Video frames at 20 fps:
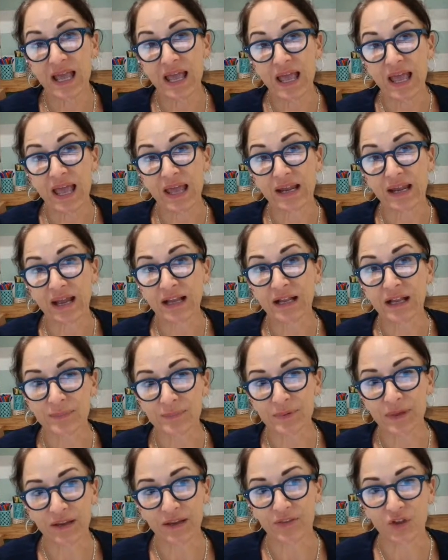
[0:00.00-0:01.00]
And I got
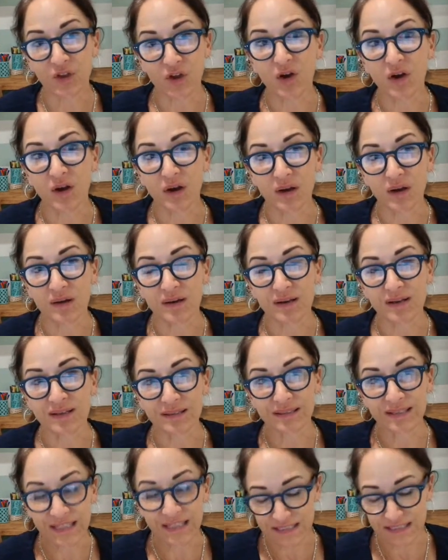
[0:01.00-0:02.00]
back in the car
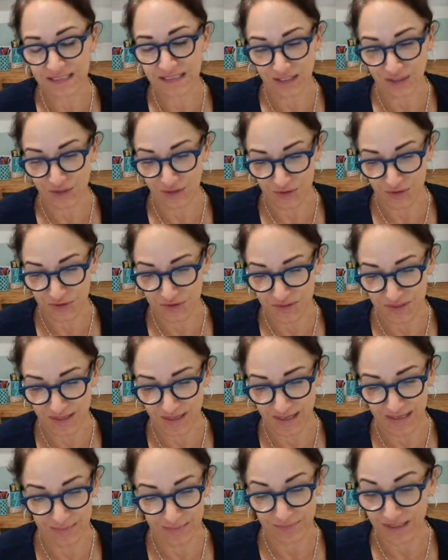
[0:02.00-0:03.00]
in tears
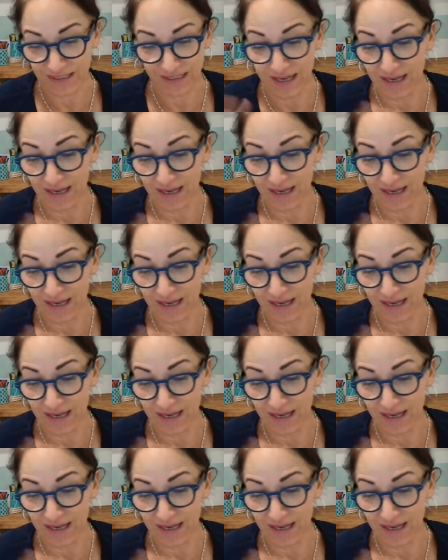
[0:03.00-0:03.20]
and I'm like,